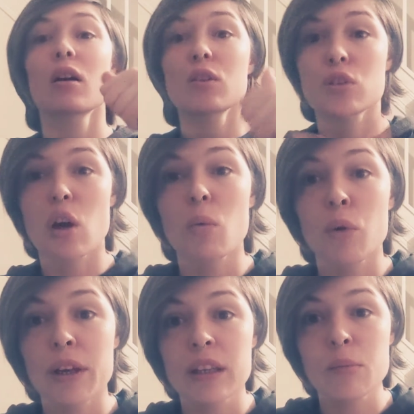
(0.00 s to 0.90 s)
start
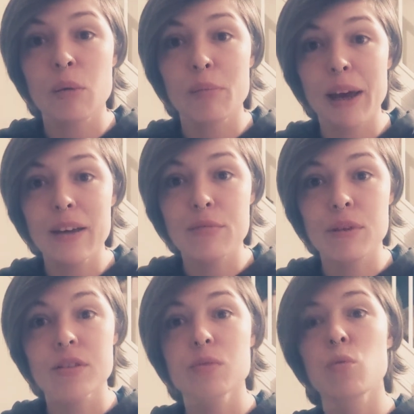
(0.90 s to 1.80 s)
walking them on
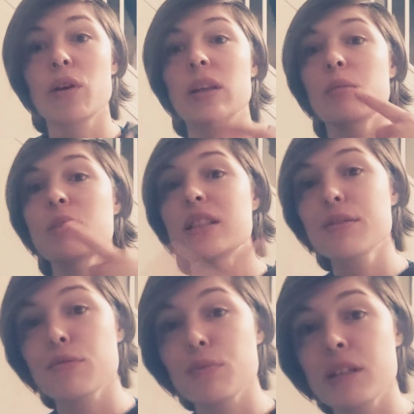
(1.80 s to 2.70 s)
pavements, walking them on
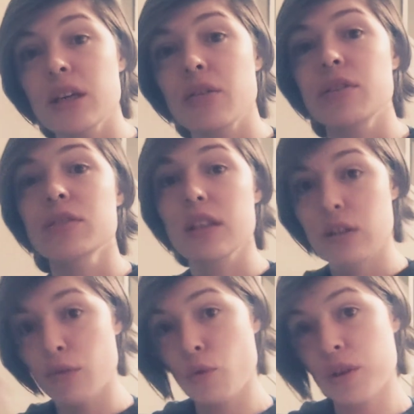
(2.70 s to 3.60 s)
different materials that
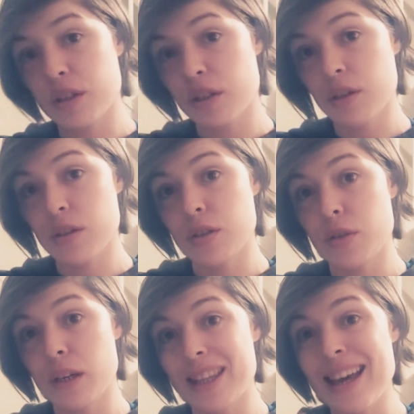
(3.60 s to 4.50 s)
you've already started
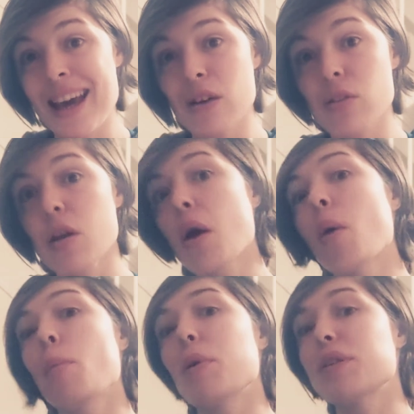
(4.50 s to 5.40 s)
doing in the house,
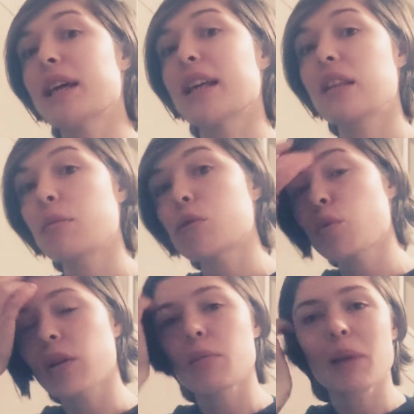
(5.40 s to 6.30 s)
but taking them
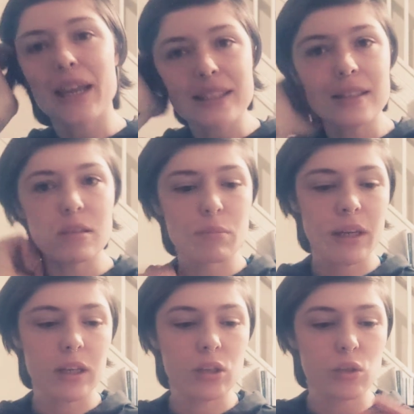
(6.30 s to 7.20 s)
to other places and
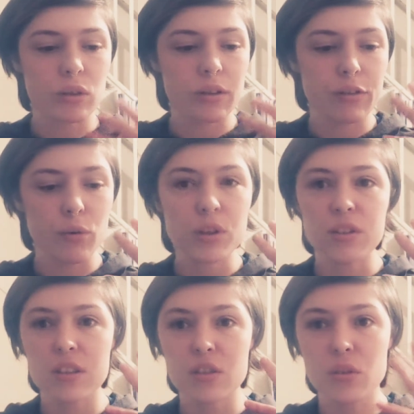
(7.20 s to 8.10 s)
making sure their
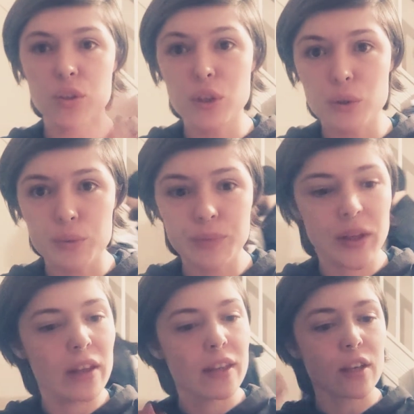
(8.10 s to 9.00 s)
focus is on you.
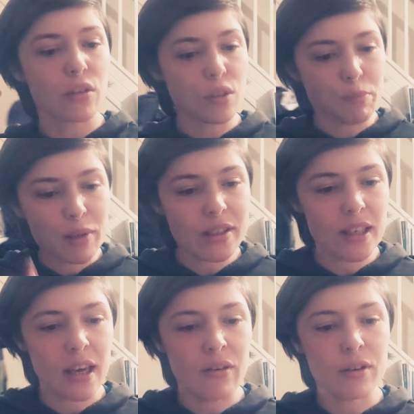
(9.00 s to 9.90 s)
Then go to
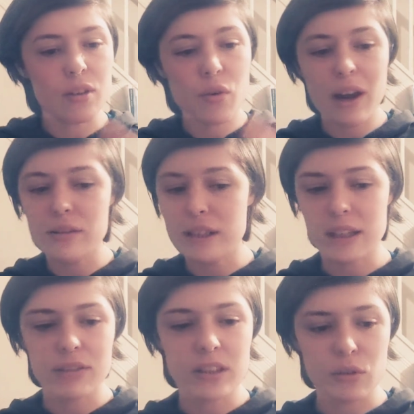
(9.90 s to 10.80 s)
busy areas, crowds, like
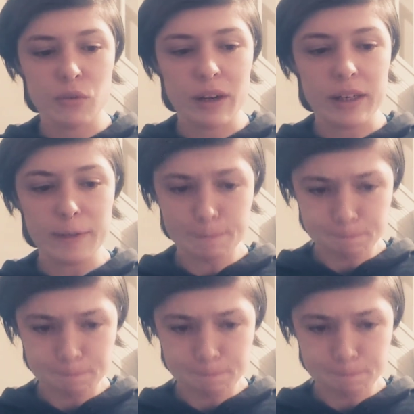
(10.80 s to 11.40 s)
I've said already.